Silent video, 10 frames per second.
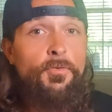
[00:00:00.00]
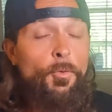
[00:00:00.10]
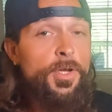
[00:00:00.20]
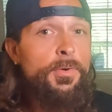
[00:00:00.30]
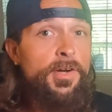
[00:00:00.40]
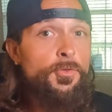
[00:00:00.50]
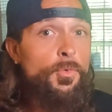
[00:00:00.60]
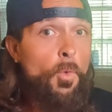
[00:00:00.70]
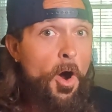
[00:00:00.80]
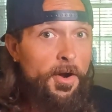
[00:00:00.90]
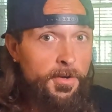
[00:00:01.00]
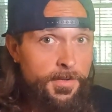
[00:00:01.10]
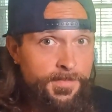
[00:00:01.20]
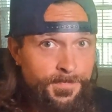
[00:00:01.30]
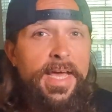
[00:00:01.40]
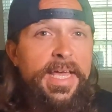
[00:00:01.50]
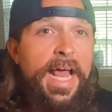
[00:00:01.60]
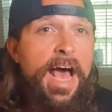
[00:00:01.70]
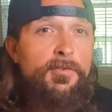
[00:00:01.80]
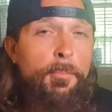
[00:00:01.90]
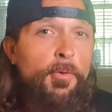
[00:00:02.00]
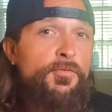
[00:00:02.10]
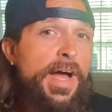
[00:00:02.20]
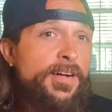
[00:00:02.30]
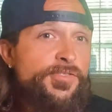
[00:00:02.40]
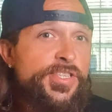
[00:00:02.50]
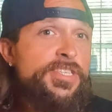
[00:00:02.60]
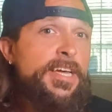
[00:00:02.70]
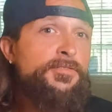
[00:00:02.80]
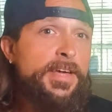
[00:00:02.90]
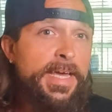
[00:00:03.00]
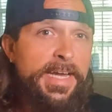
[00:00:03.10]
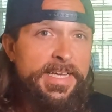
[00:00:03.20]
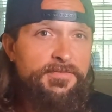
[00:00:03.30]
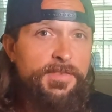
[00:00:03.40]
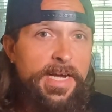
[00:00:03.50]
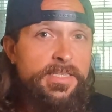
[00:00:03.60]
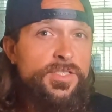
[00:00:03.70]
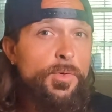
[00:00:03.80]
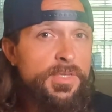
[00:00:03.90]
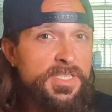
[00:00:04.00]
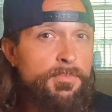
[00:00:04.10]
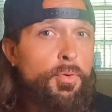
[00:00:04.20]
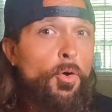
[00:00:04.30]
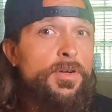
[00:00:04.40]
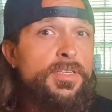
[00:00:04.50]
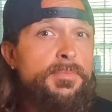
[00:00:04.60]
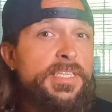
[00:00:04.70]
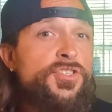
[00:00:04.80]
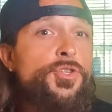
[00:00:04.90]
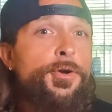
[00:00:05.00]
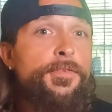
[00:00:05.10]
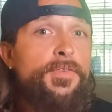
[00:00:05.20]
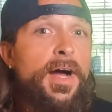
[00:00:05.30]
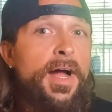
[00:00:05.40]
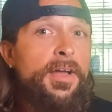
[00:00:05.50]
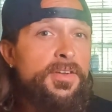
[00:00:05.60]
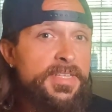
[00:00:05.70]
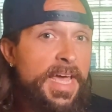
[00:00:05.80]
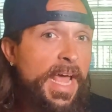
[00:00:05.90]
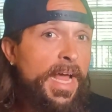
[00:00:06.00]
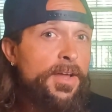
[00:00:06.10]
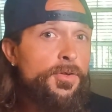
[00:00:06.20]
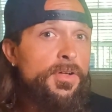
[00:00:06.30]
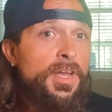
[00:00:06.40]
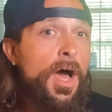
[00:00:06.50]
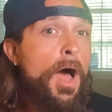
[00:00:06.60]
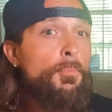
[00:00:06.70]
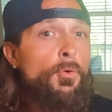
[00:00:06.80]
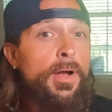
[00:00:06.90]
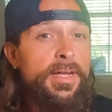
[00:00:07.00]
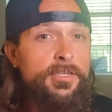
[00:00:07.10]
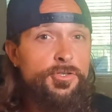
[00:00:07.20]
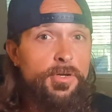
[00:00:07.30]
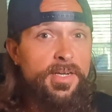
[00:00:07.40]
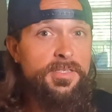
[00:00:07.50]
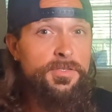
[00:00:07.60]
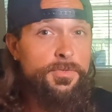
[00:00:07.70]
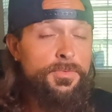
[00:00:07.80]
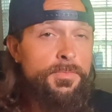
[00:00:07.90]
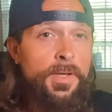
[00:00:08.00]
before you enter the water. It can have a profound suffocating effect, so it's important to be certified to handle and operate your dry suit.